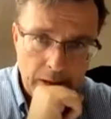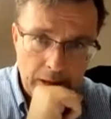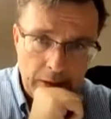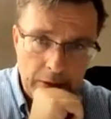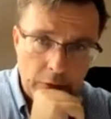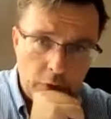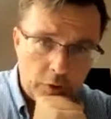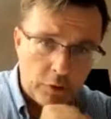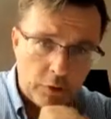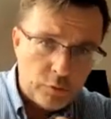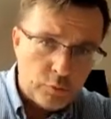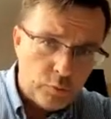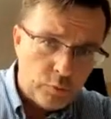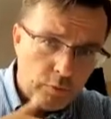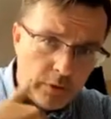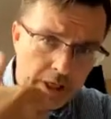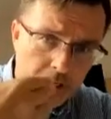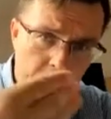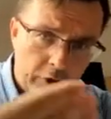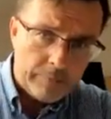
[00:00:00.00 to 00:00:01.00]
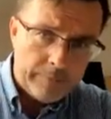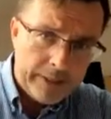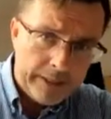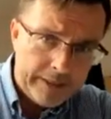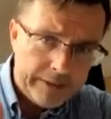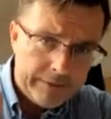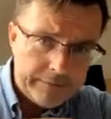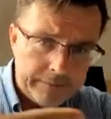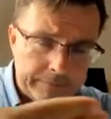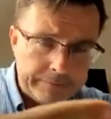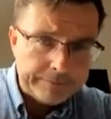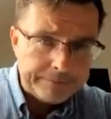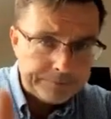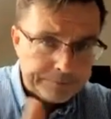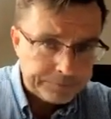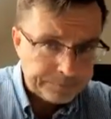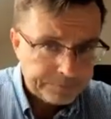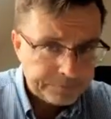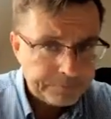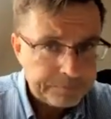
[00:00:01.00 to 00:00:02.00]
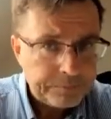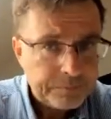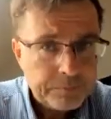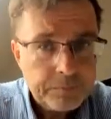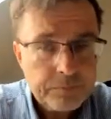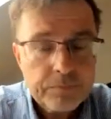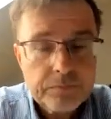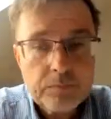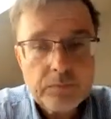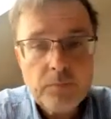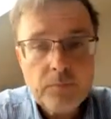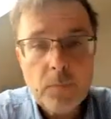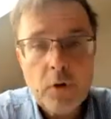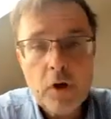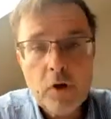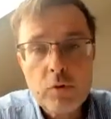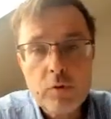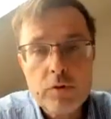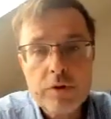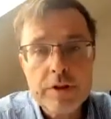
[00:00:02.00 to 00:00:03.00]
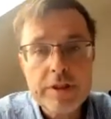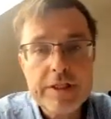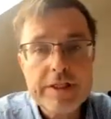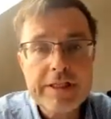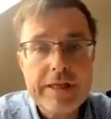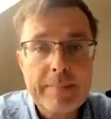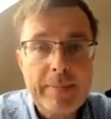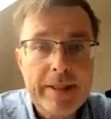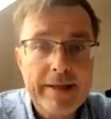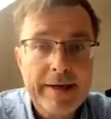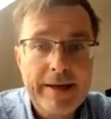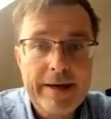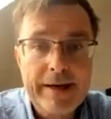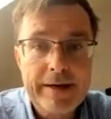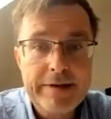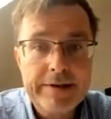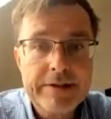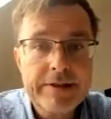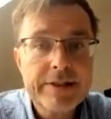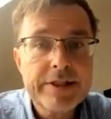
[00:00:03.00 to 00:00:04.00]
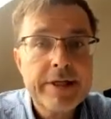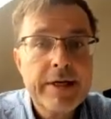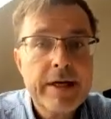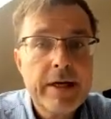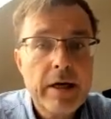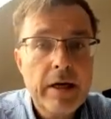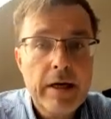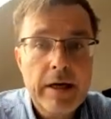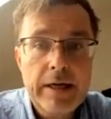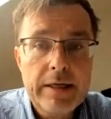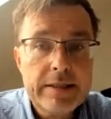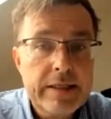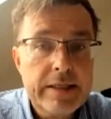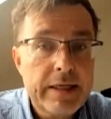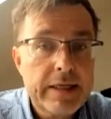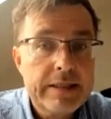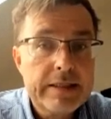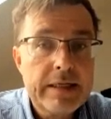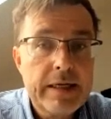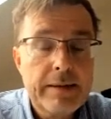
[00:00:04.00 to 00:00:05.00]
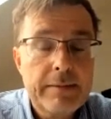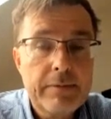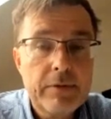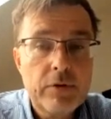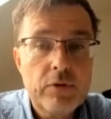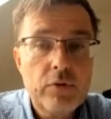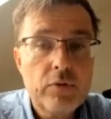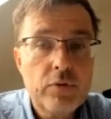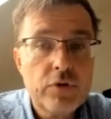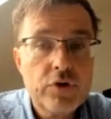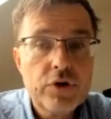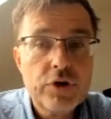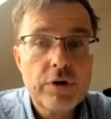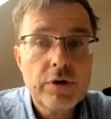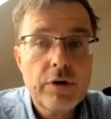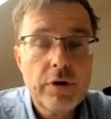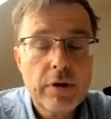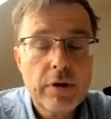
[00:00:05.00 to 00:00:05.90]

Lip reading: in order to recommend it. to the system integrators. It's a huge